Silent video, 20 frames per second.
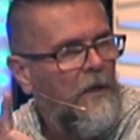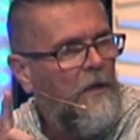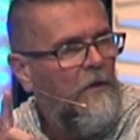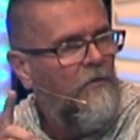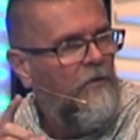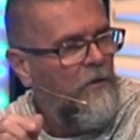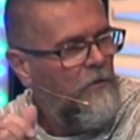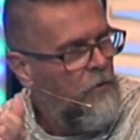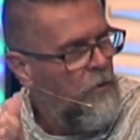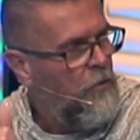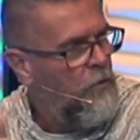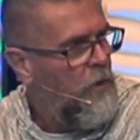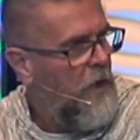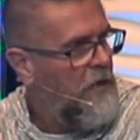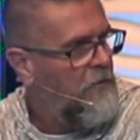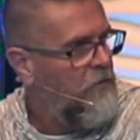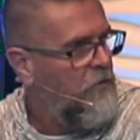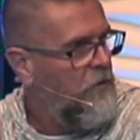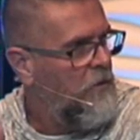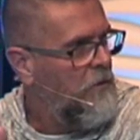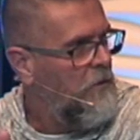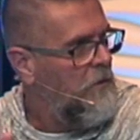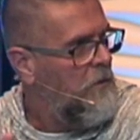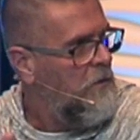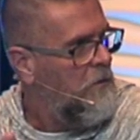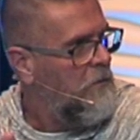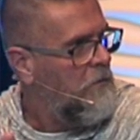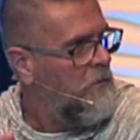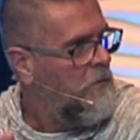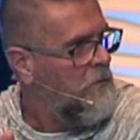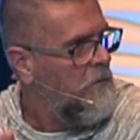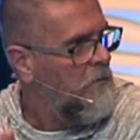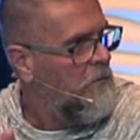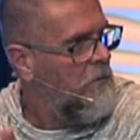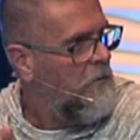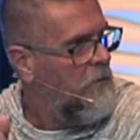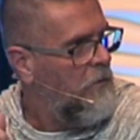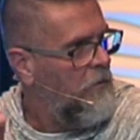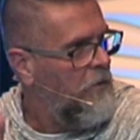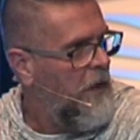he said, You're wretched,
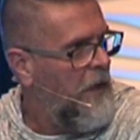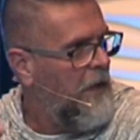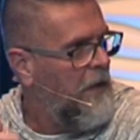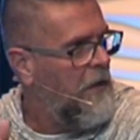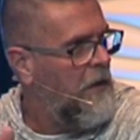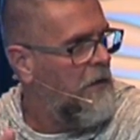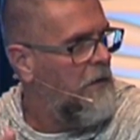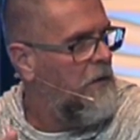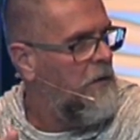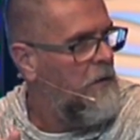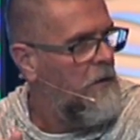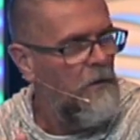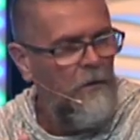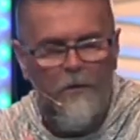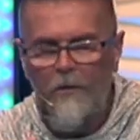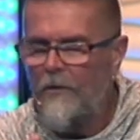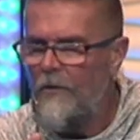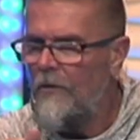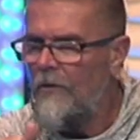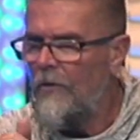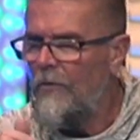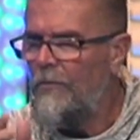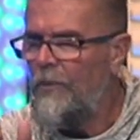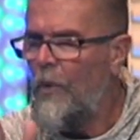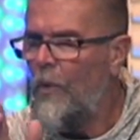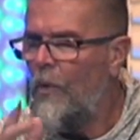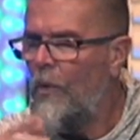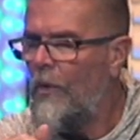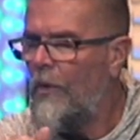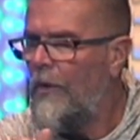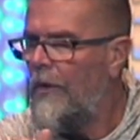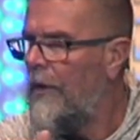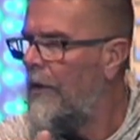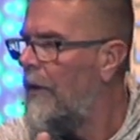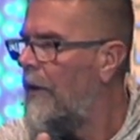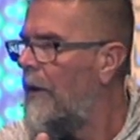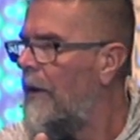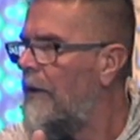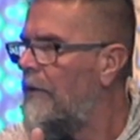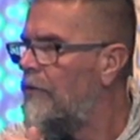you're naked, you're poor,
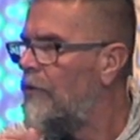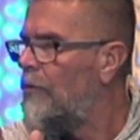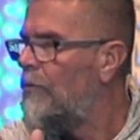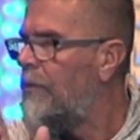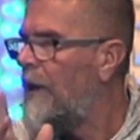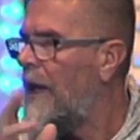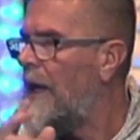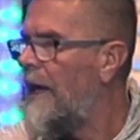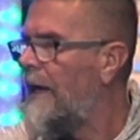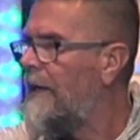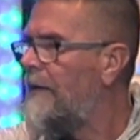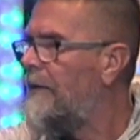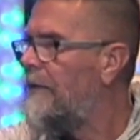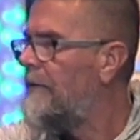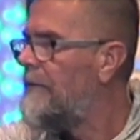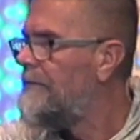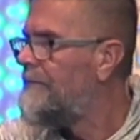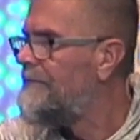and you're blind.